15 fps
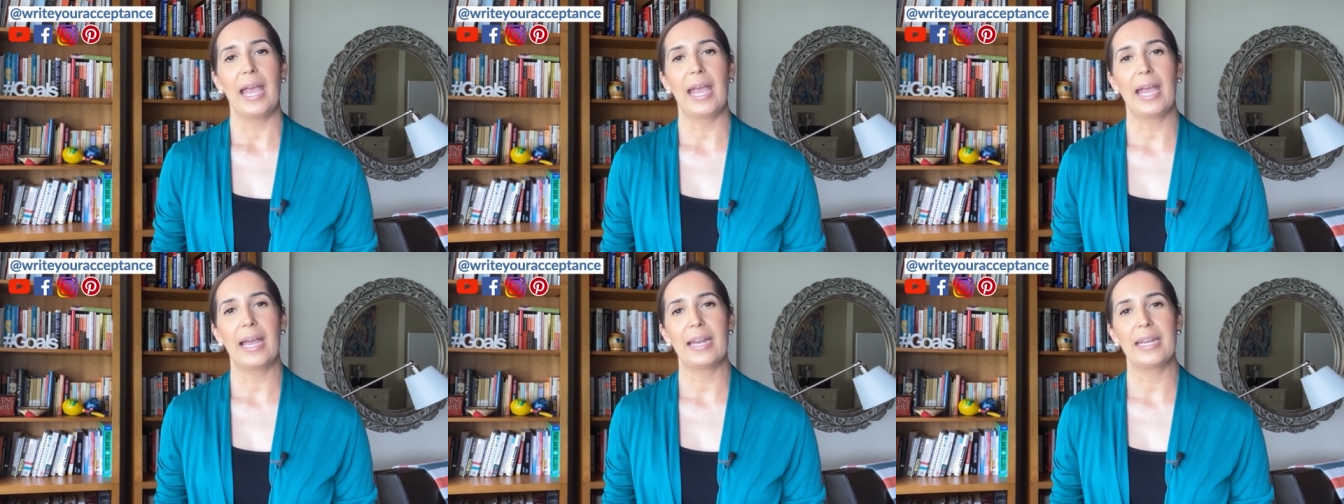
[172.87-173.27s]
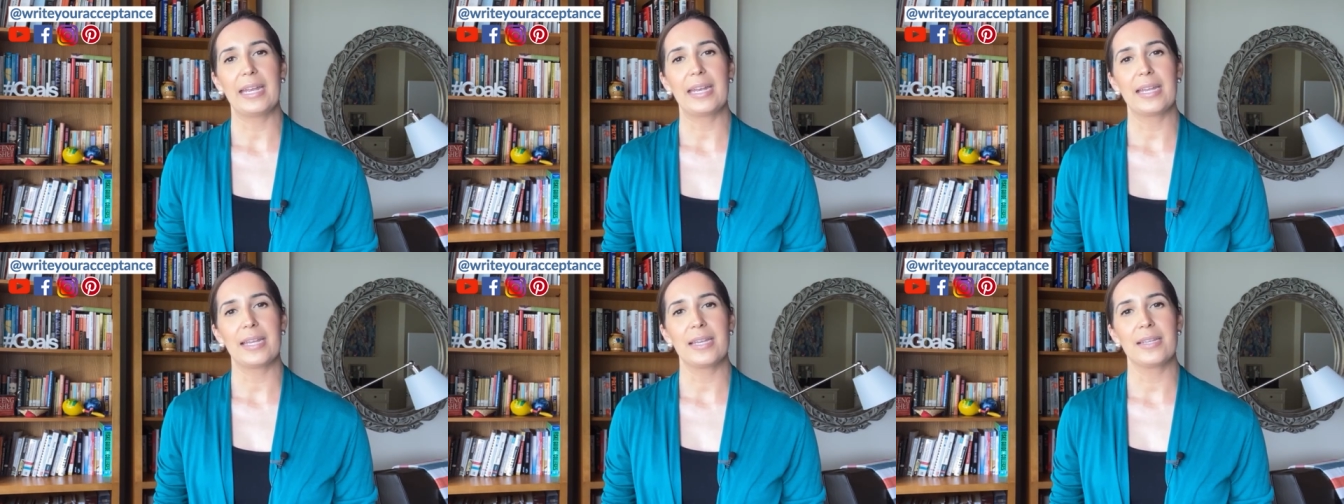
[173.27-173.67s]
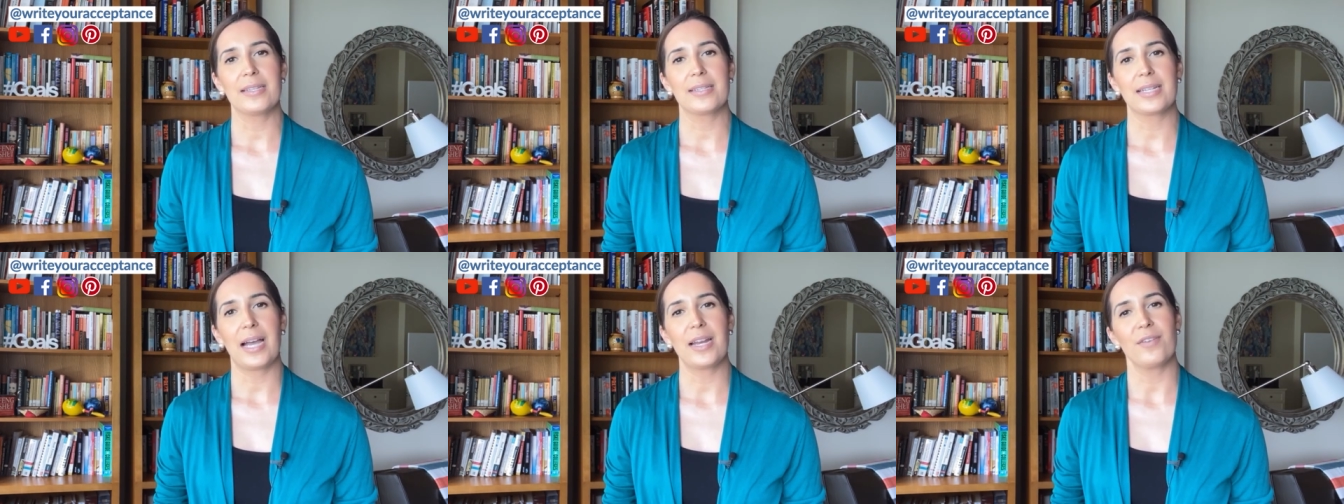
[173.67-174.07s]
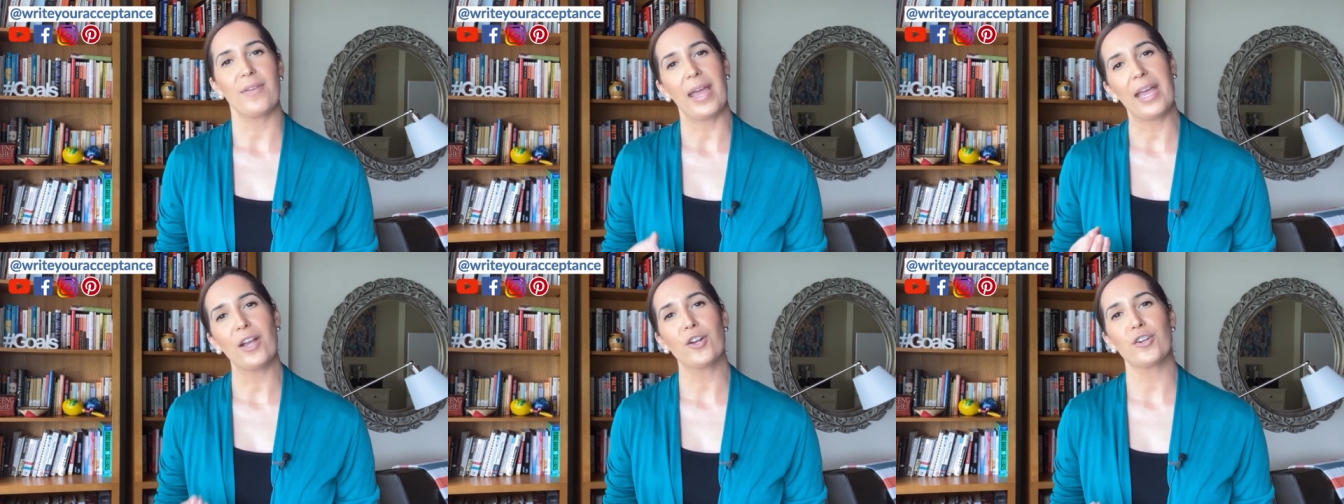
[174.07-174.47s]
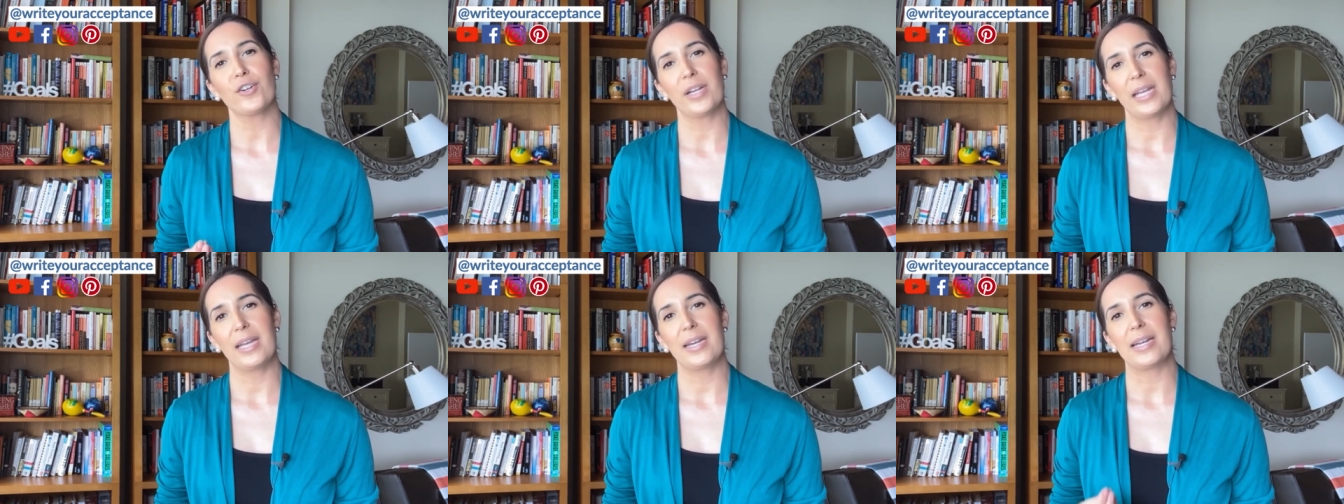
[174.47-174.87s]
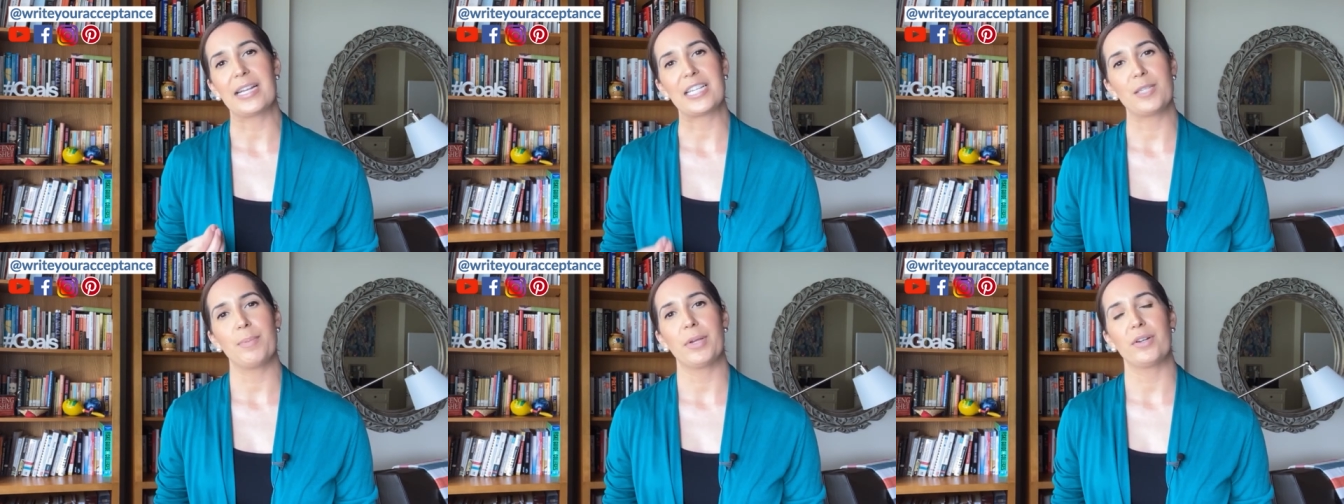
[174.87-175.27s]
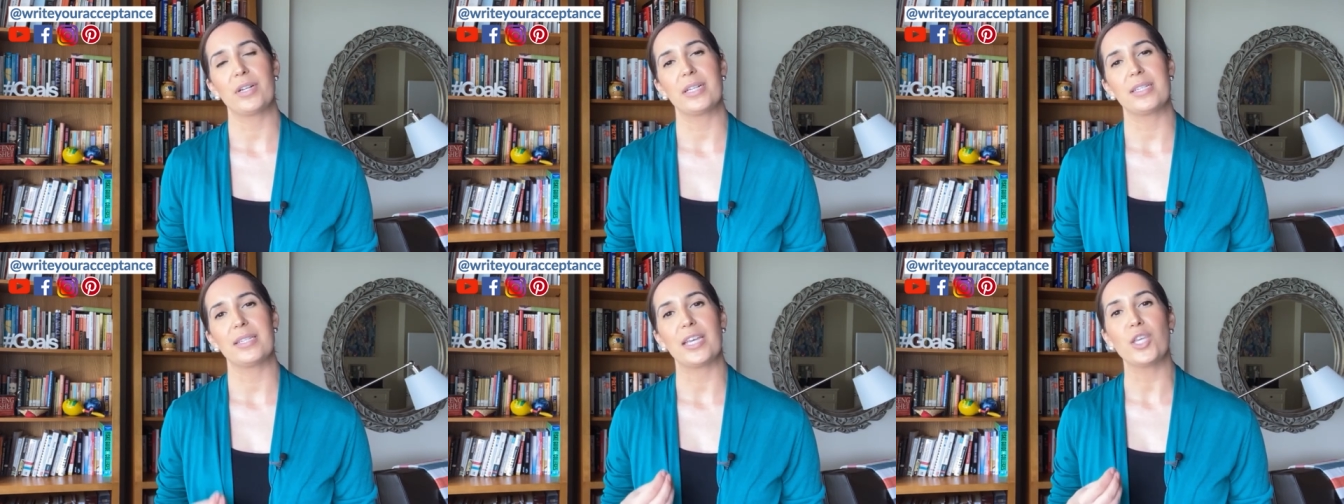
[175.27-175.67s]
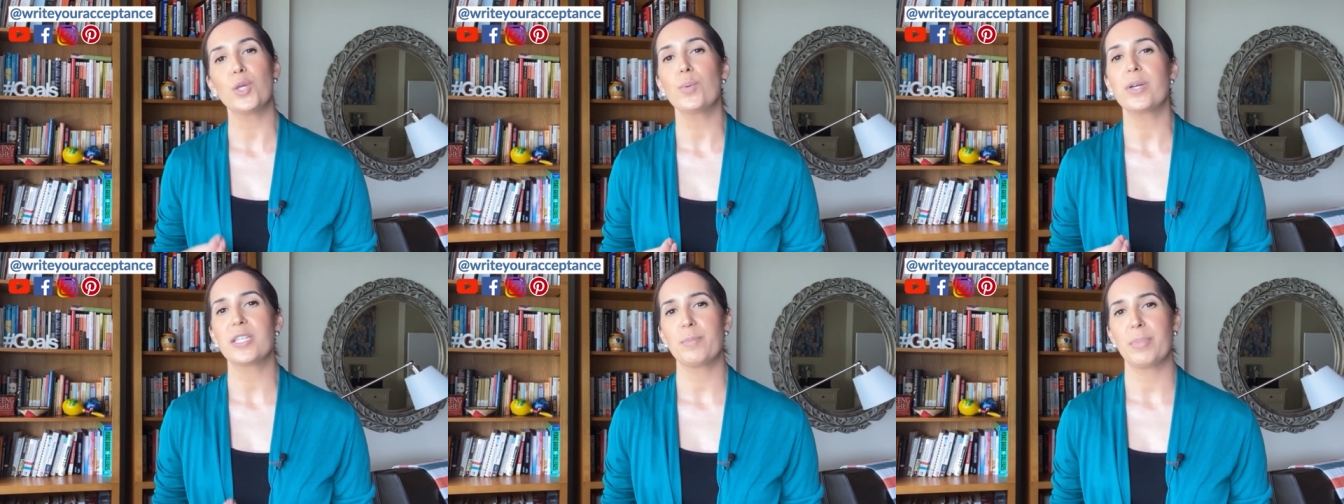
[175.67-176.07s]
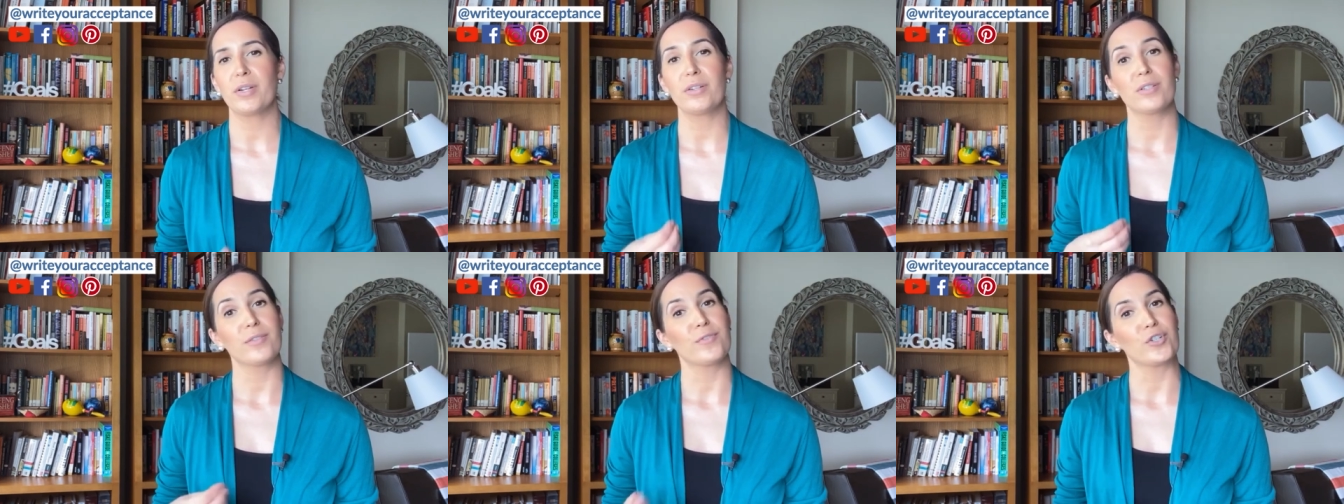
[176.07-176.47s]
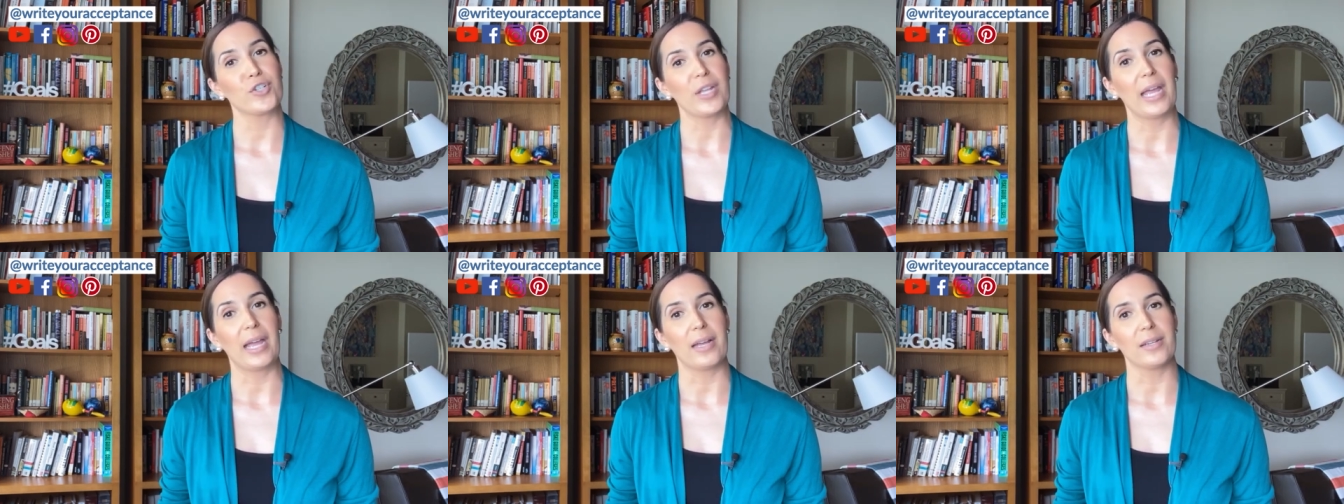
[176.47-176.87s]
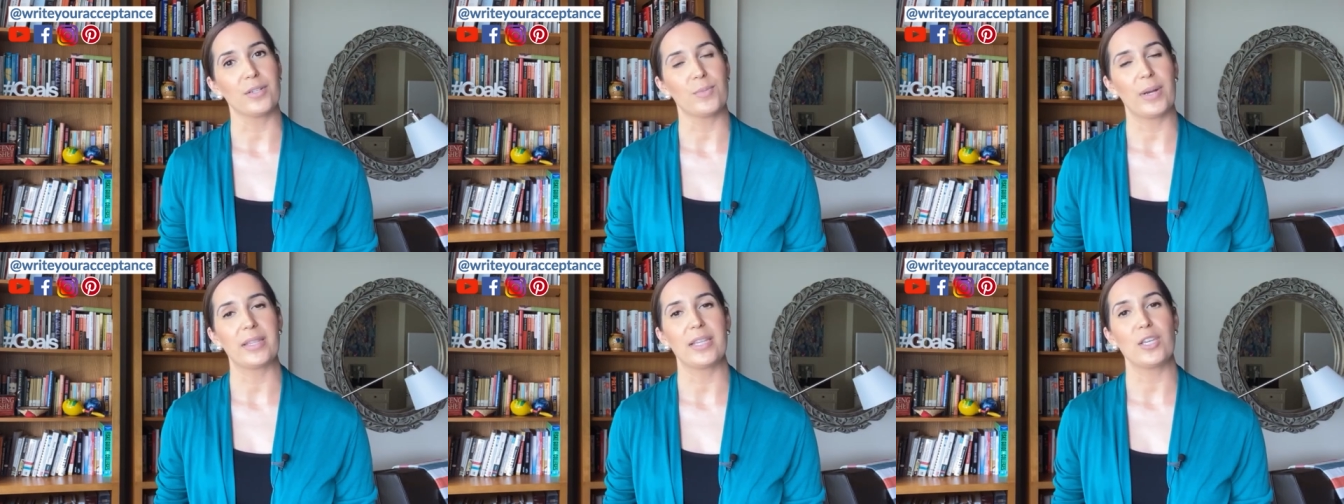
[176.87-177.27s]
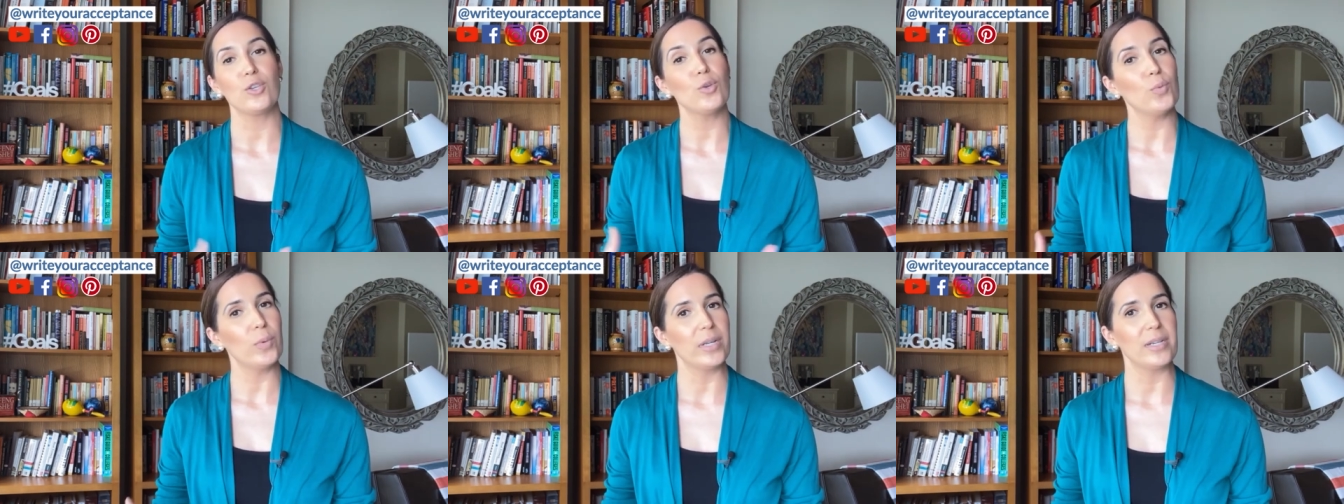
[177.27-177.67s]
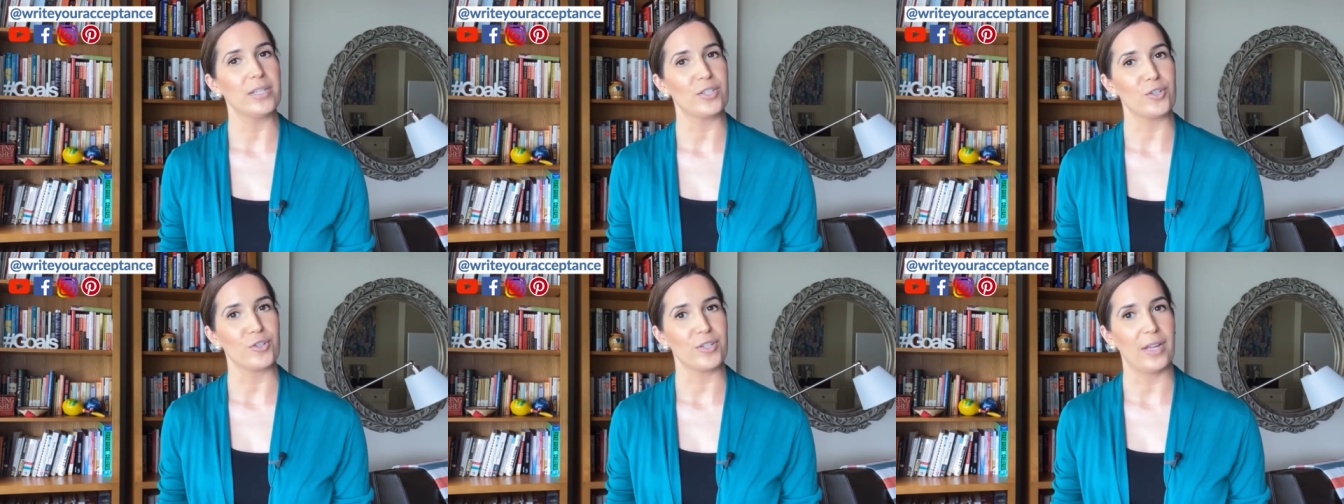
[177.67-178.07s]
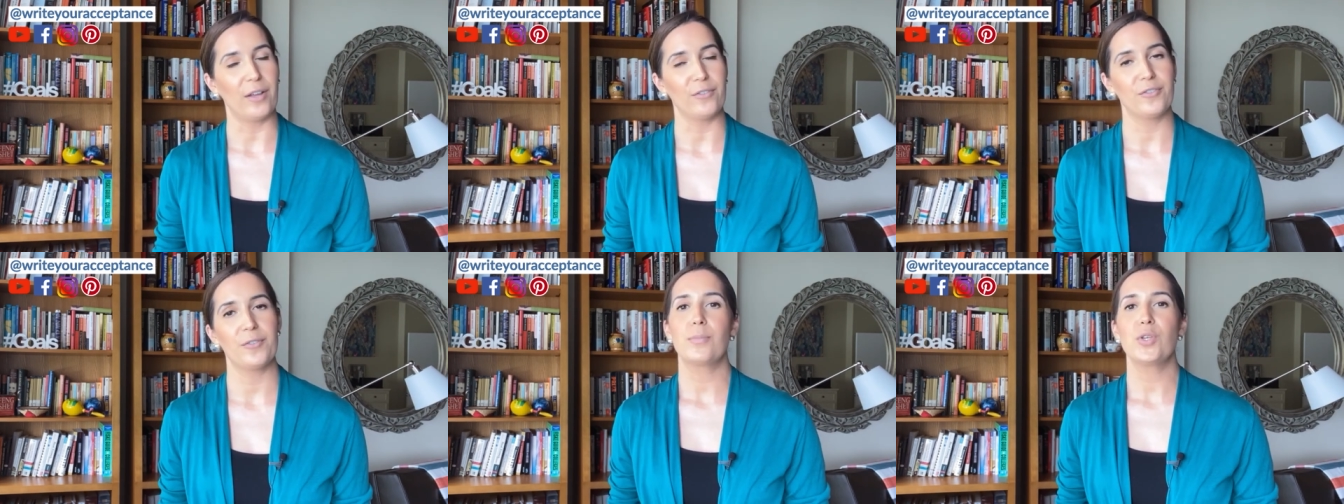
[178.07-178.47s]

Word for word: and it is kind of anchored in an experience that you experience firsthand, right? That you witness yourself.